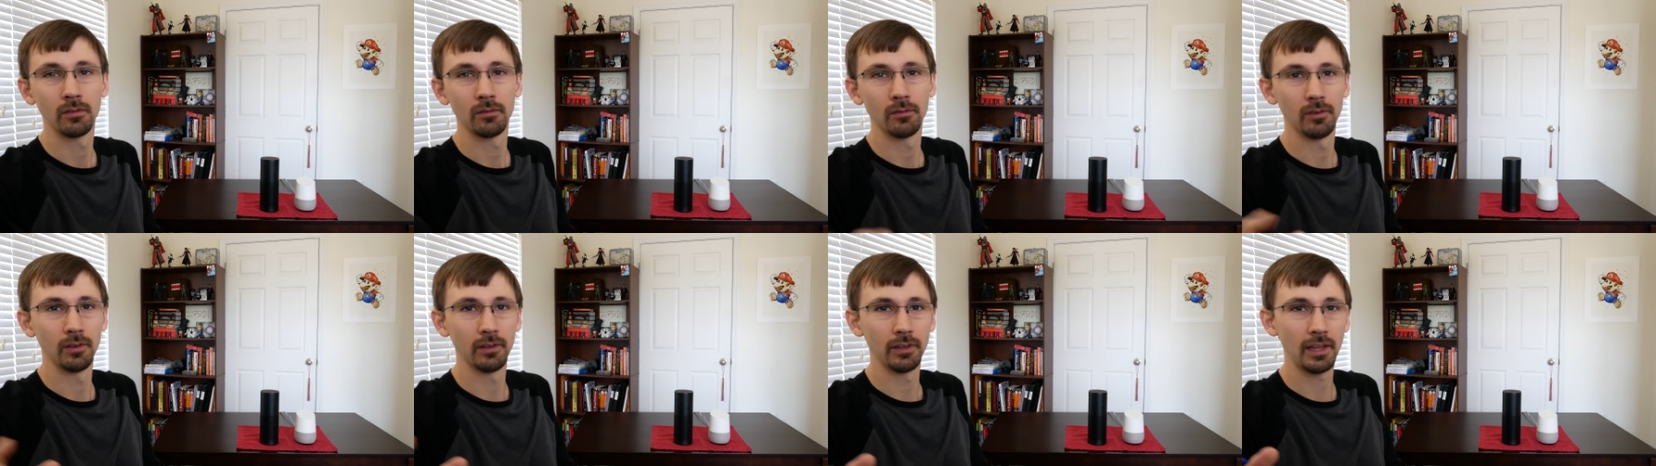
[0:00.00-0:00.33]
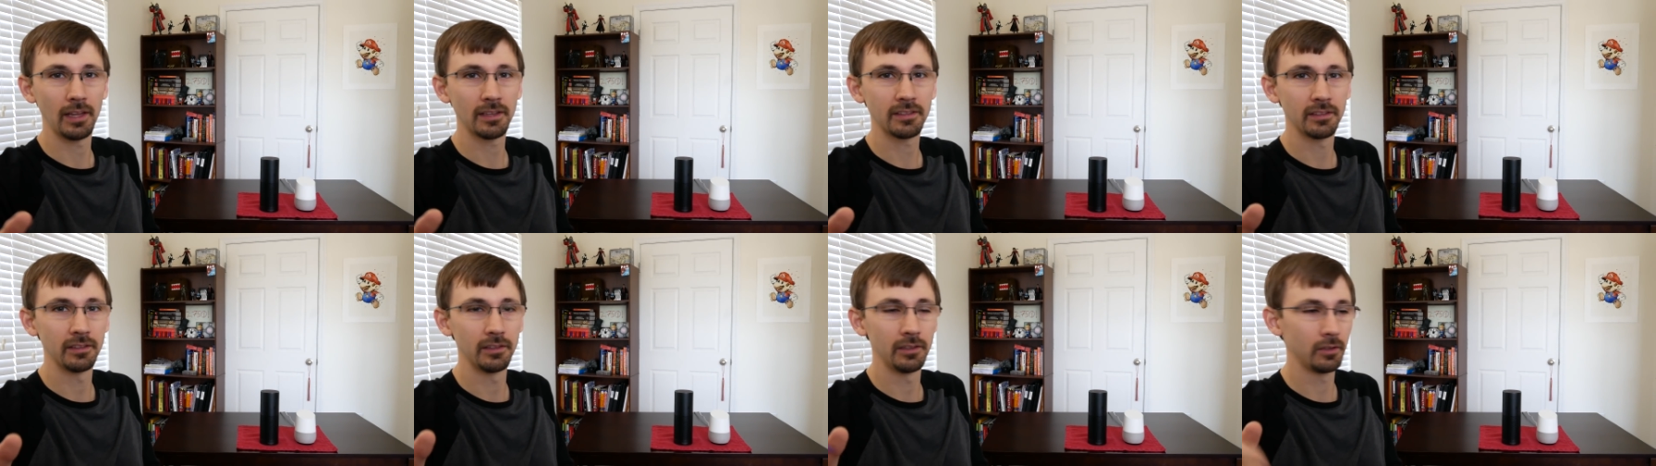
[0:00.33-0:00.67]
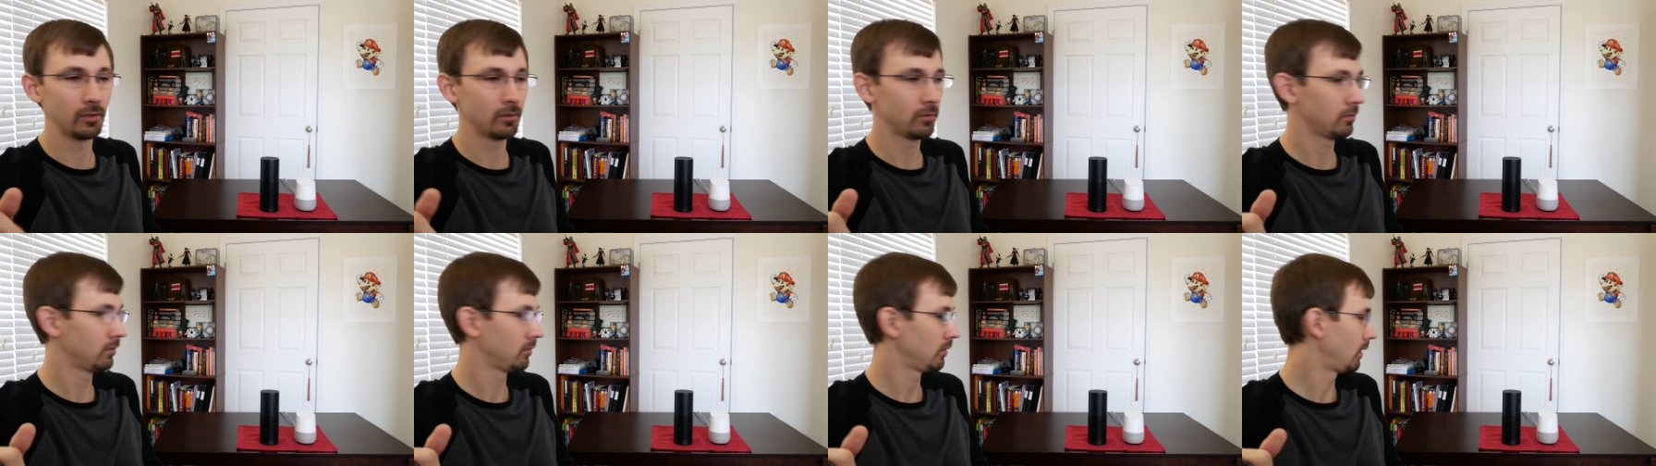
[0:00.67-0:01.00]
Well, that's
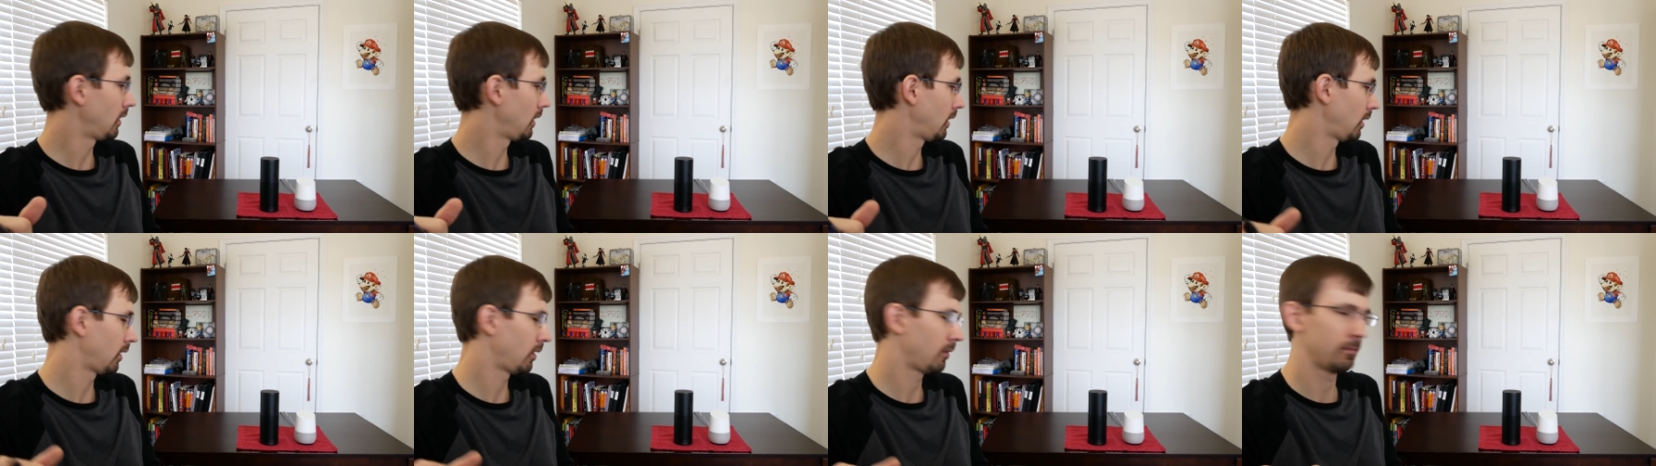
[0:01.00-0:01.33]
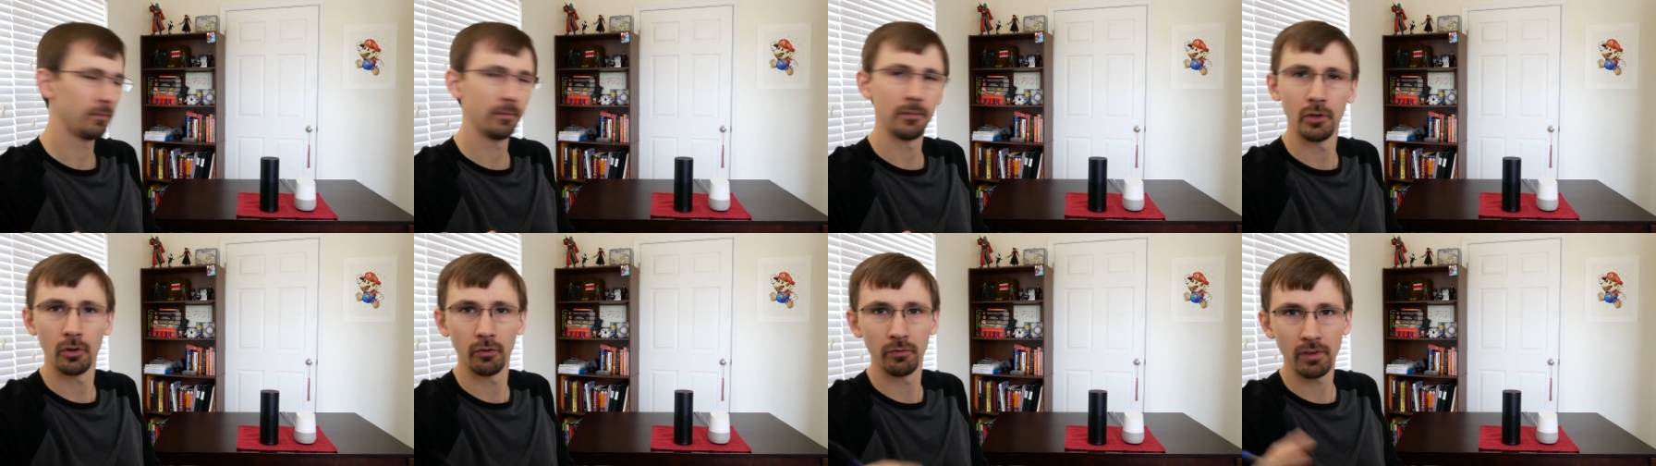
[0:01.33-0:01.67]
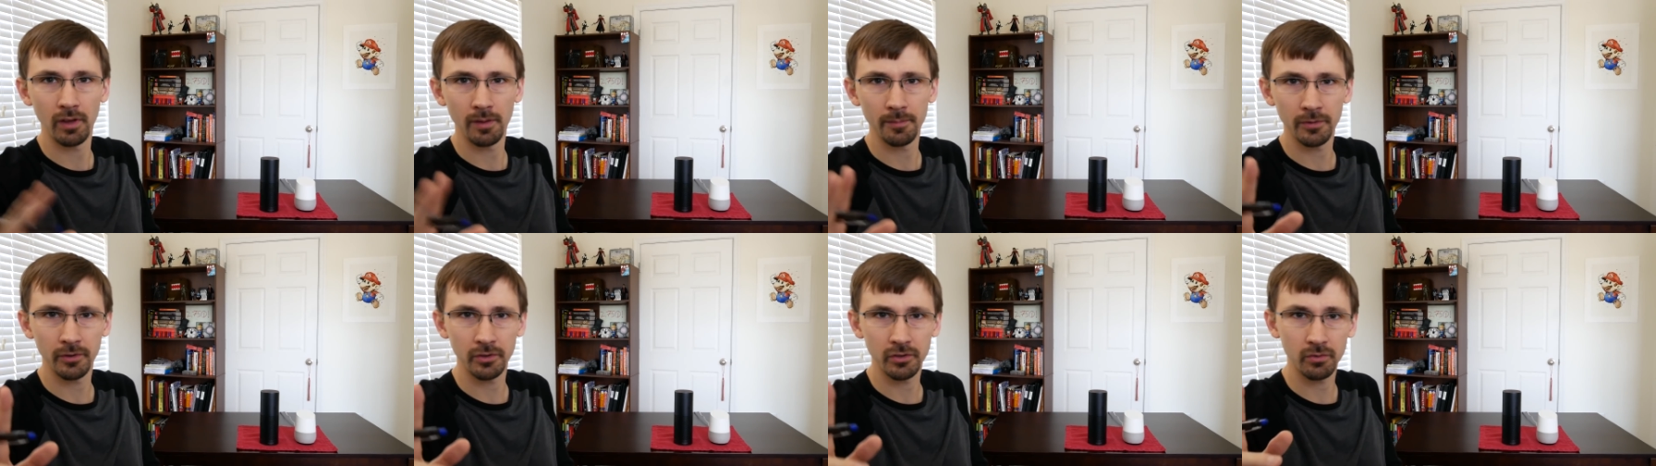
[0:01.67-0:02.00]
new. Uh,
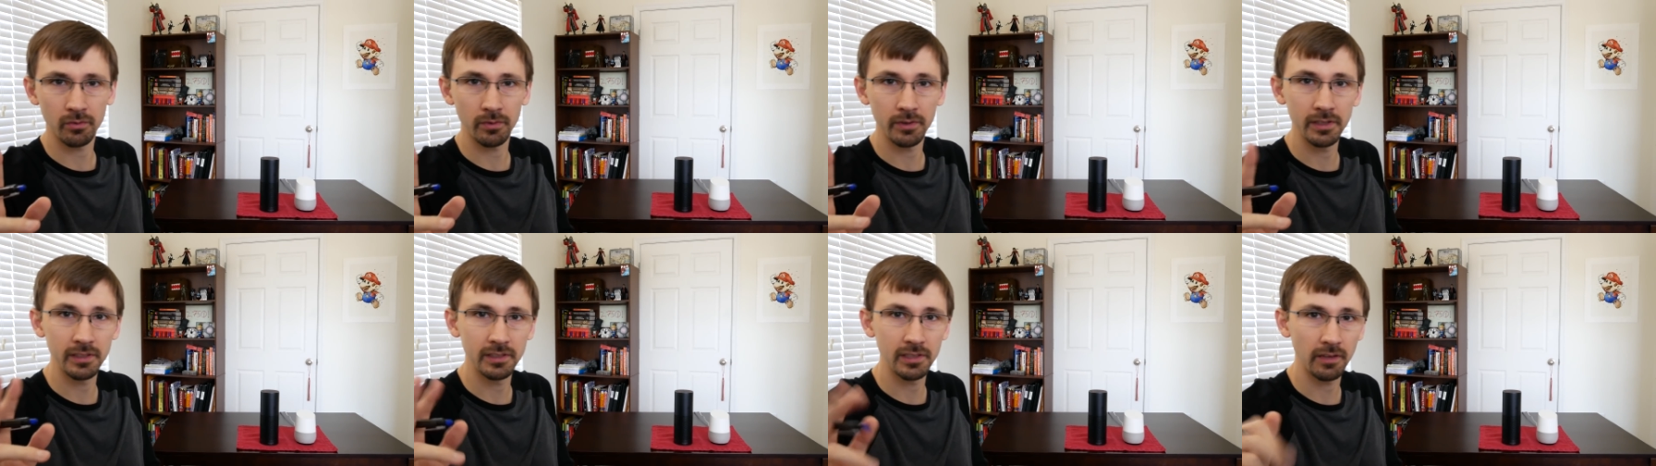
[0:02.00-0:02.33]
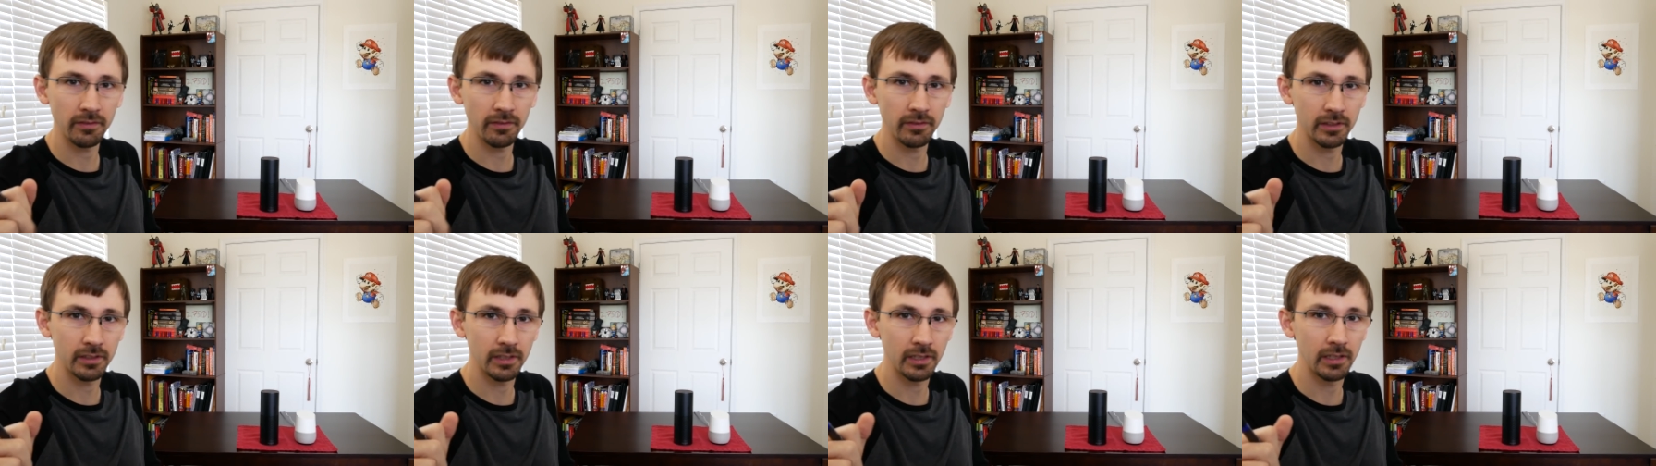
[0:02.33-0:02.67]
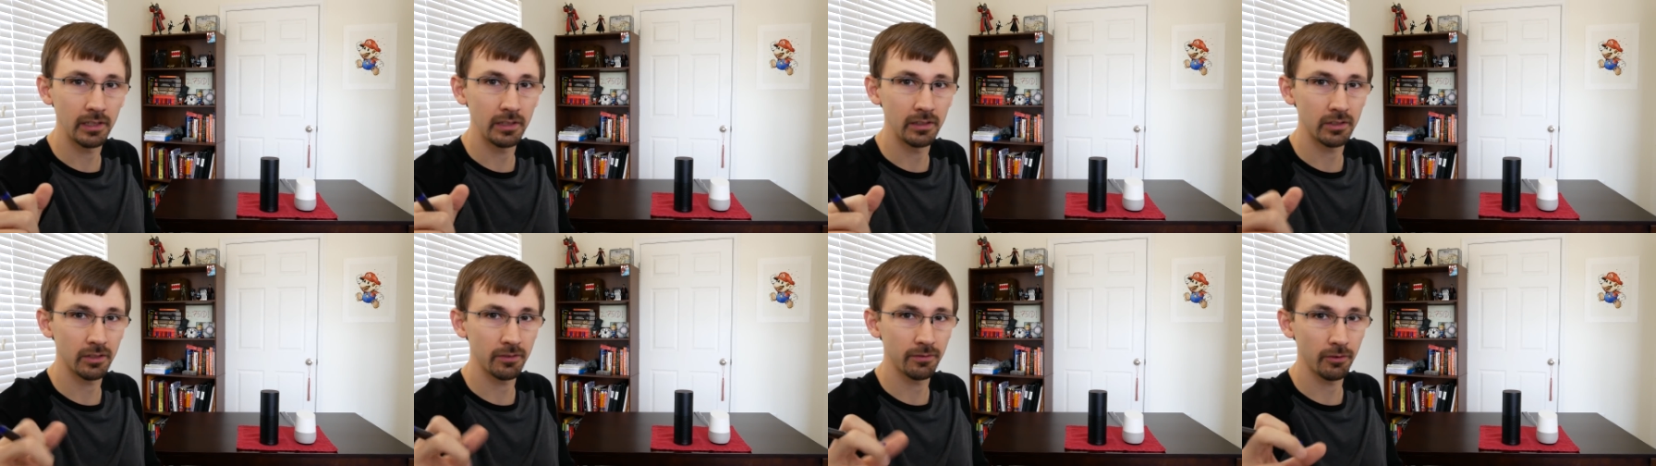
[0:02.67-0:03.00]
November
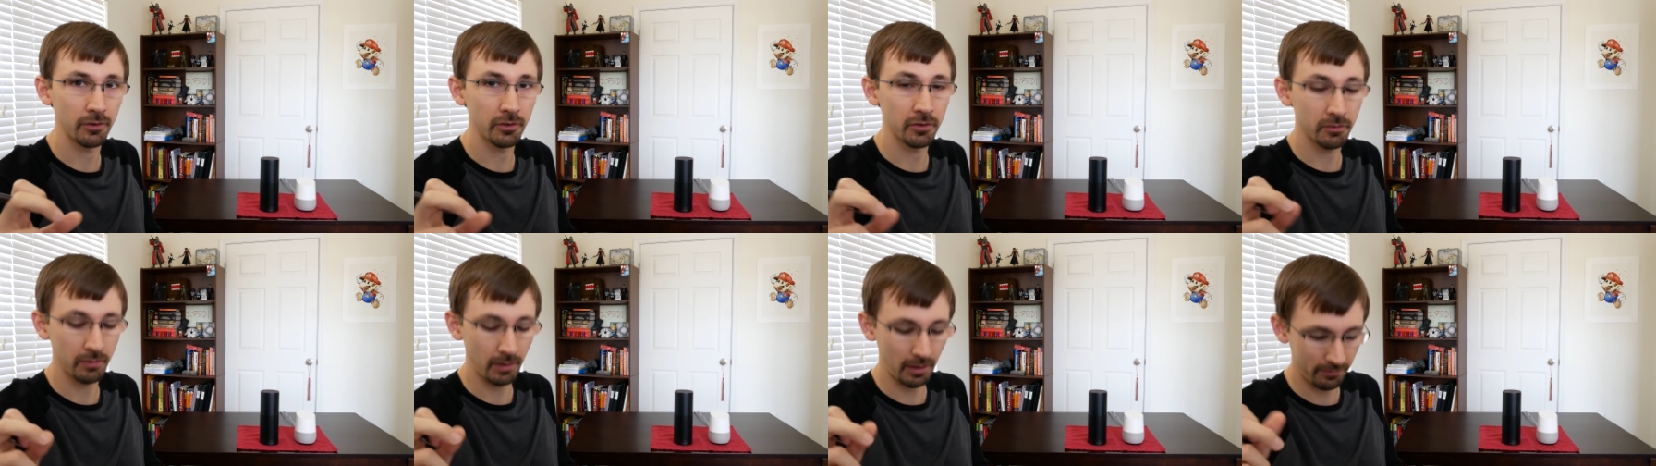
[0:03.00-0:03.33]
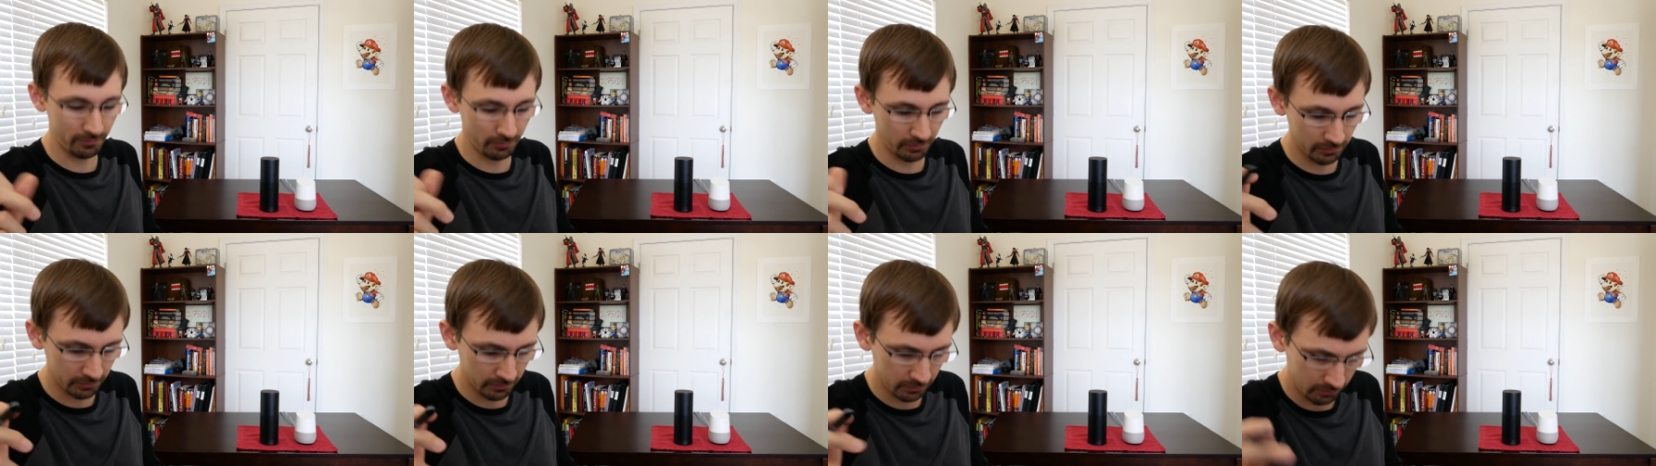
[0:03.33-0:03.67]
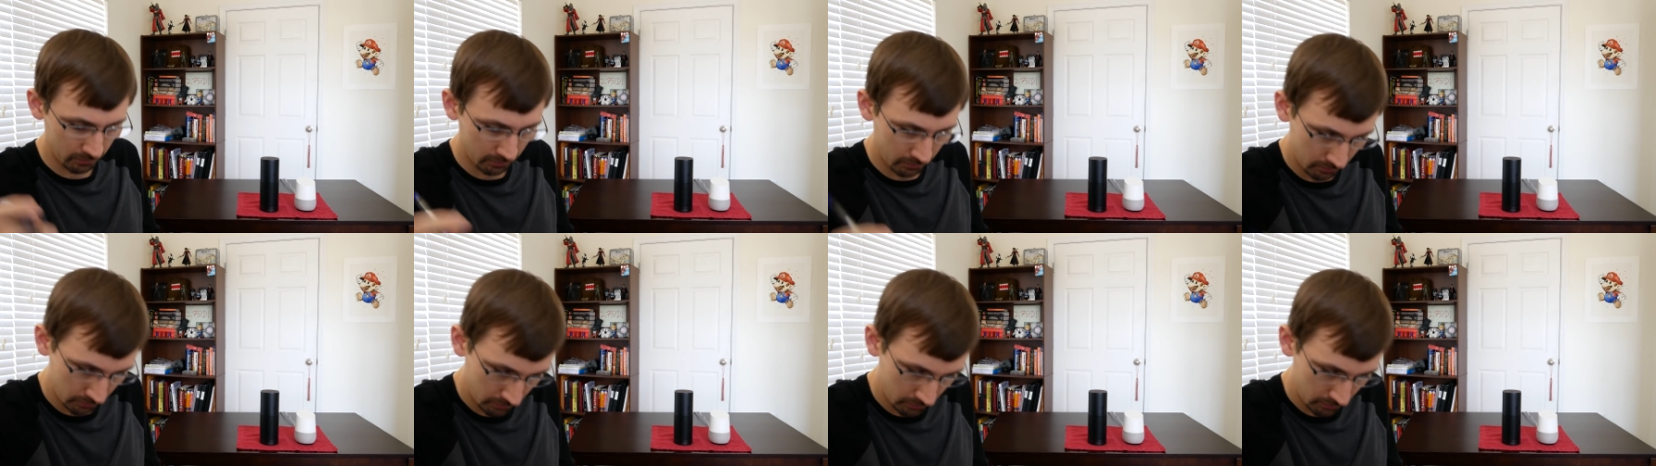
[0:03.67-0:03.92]
2017, just for your reference.